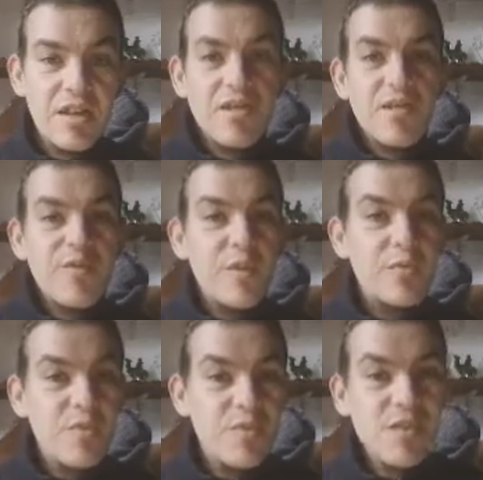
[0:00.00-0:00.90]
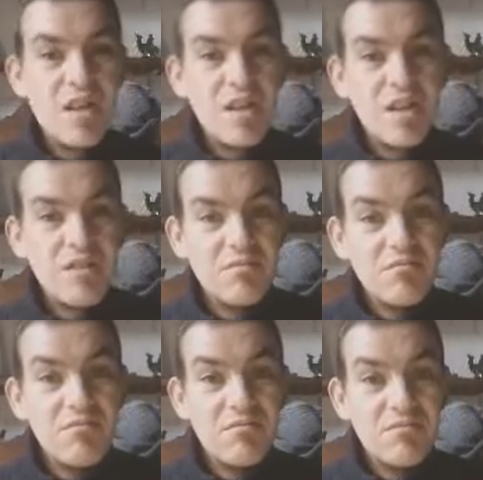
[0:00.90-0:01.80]
of paper mache?
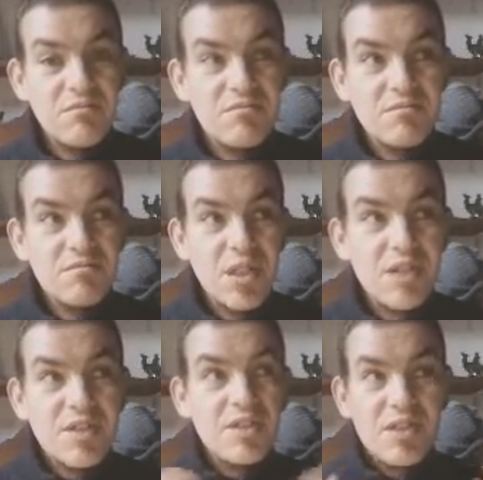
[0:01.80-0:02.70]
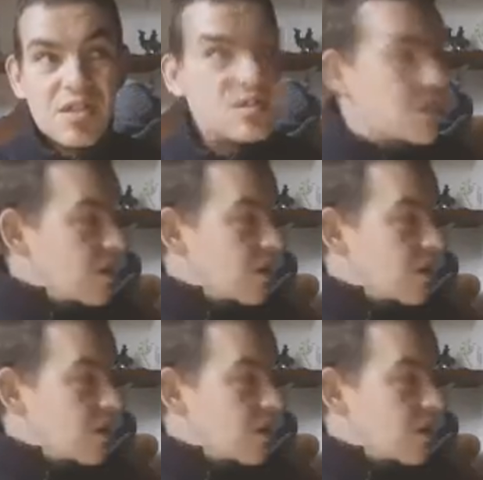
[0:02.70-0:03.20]
Because it takes